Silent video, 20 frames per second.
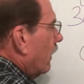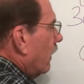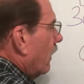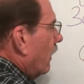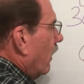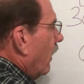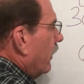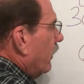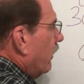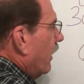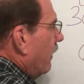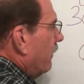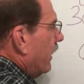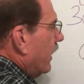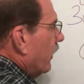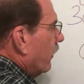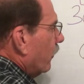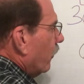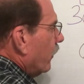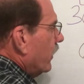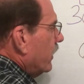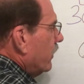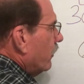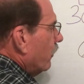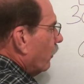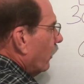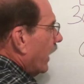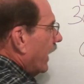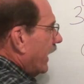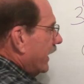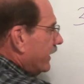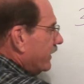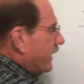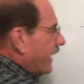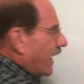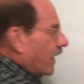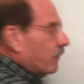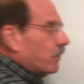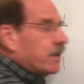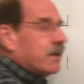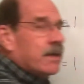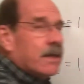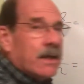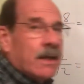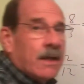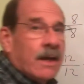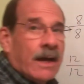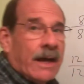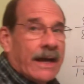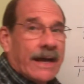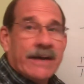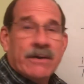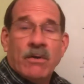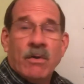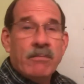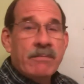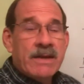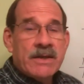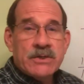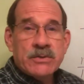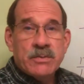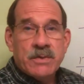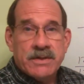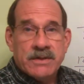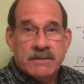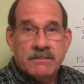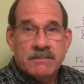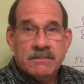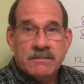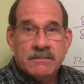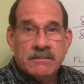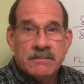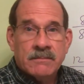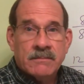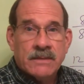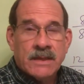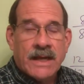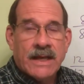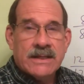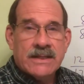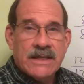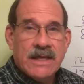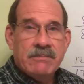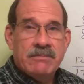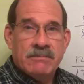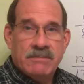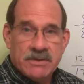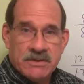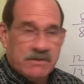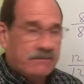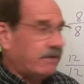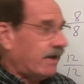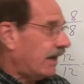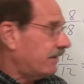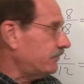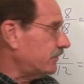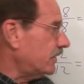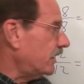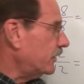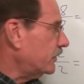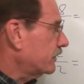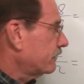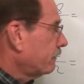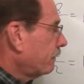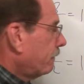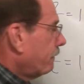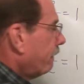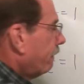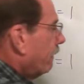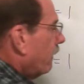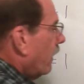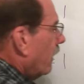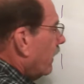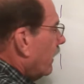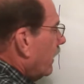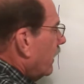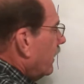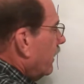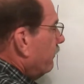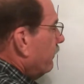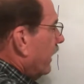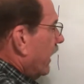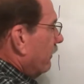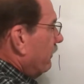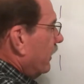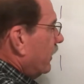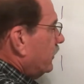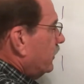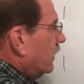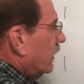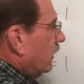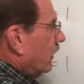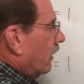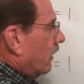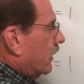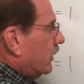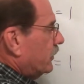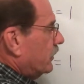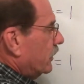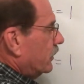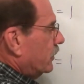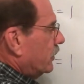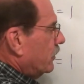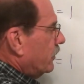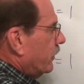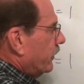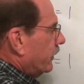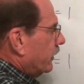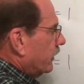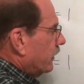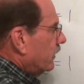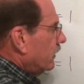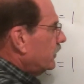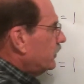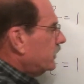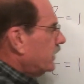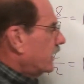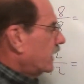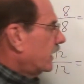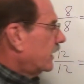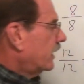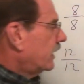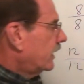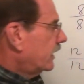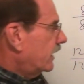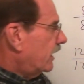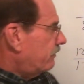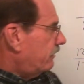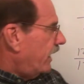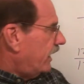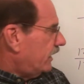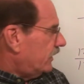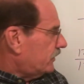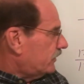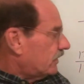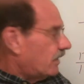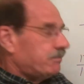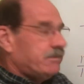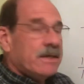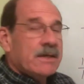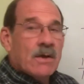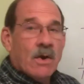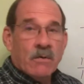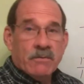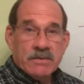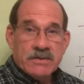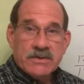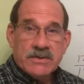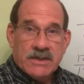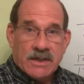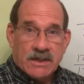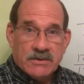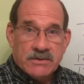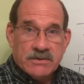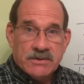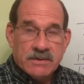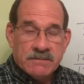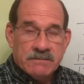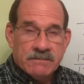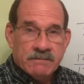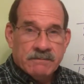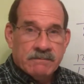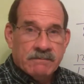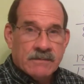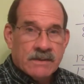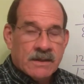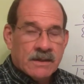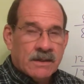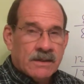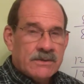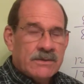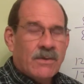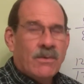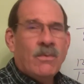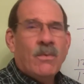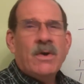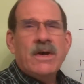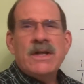although I'm going to rewrite that one, I don't mess with him. I keep them as 5 6, but I must enlarge the 2 thirds and make it something over 6. So what